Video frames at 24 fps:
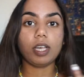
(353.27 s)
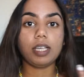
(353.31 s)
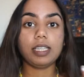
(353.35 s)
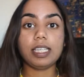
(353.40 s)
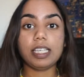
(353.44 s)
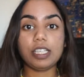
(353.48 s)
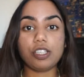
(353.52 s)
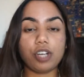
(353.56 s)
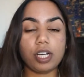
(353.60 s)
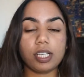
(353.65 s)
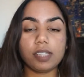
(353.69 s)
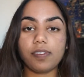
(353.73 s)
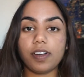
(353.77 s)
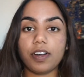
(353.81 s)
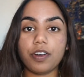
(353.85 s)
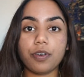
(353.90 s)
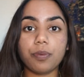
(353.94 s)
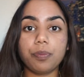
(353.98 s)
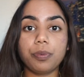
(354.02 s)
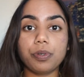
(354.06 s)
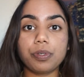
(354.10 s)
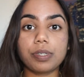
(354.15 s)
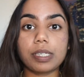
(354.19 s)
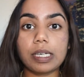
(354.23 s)
The
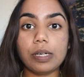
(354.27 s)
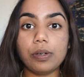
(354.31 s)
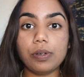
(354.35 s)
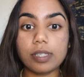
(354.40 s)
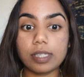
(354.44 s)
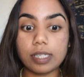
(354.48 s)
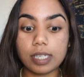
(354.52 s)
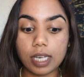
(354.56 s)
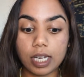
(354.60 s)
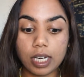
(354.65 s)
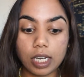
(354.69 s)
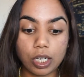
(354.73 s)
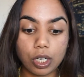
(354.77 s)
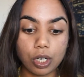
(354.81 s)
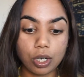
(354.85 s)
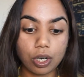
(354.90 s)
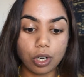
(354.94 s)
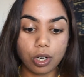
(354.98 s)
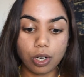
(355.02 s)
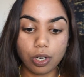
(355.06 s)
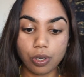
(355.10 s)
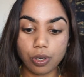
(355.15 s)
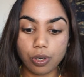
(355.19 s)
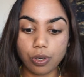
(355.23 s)
transferable skills can
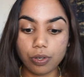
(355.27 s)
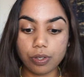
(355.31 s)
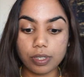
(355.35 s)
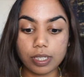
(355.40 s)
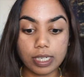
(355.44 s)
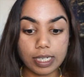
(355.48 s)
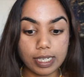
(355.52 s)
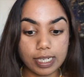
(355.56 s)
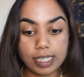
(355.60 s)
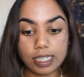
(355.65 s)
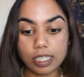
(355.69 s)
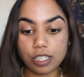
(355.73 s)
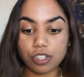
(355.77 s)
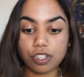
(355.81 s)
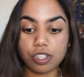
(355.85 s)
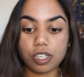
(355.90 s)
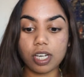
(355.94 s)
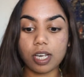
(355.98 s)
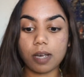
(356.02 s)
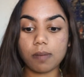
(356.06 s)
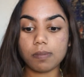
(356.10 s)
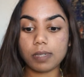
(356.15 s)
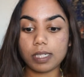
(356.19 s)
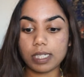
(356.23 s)
include
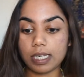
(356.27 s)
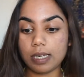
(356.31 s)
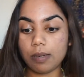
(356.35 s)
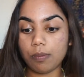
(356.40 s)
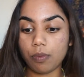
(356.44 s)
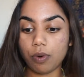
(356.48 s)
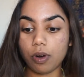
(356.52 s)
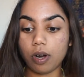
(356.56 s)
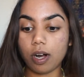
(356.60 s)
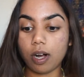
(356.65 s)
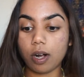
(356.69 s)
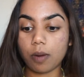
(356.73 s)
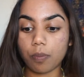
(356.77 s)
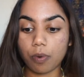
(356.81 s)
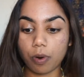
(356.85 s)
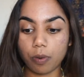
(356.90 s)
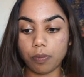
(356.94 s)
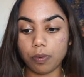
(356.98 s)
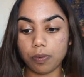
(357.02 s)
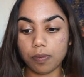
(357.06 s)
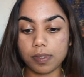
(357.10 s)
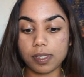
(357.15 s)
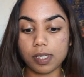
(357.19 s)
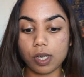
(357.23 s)
leadership, teamwork,
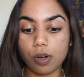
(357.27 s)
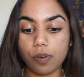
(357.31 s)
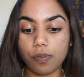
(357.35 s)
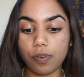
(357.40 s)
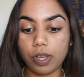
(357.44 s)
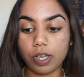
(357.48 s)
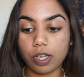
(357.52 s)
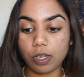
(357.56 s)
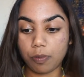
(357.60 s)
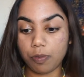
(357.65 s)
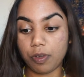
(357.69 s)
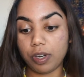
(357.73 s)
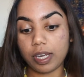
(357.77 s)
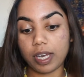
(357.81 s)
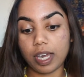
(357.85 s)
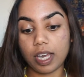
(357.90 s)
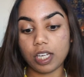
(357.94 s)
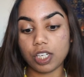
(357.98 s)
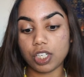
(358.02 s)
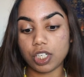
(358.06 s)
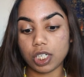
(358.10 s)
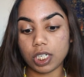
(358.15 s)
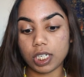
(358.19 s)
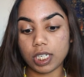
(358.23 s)
problem solving,
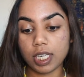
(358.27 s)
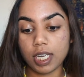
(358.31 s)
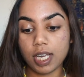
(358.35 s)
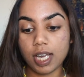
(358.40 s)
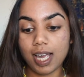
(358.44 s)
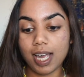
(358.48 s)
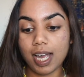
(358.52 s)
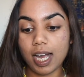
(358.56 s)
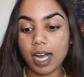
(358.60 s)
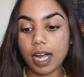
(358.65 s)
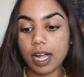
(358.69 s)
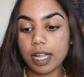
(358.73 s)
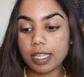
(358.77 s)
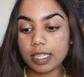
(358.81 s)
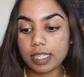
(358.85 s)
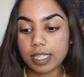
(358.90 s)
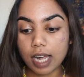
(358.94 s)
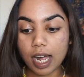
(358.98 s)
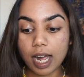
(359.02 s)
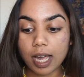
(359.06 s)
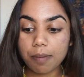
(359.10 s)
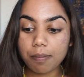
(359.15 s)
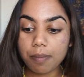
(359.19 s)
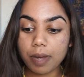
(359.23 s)
communication, and
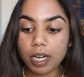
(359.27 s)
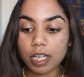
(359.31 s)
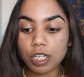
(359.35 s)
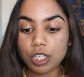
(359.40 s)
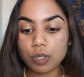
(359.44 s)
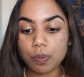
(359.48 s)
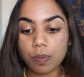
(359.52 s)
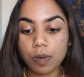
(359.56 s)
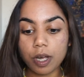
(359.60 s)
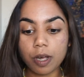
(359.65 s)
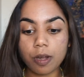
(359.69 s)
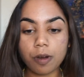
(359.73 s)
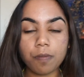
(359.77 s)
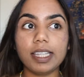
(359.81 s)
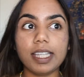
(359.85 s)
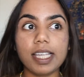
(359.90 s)
time management.